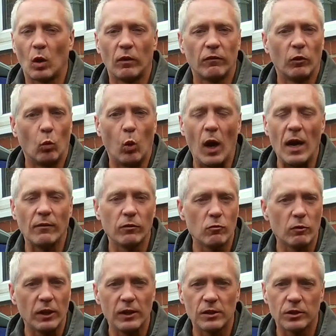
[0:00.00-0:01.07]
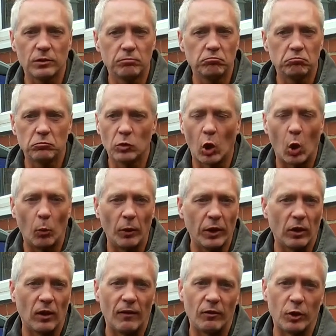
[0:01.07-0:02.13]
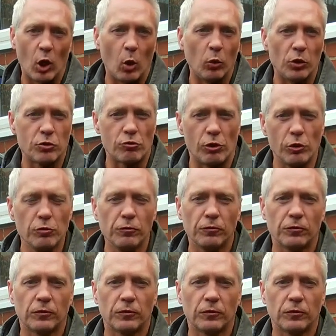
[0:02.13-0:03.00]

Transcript: For whatever reason, nobody will ever know the truth.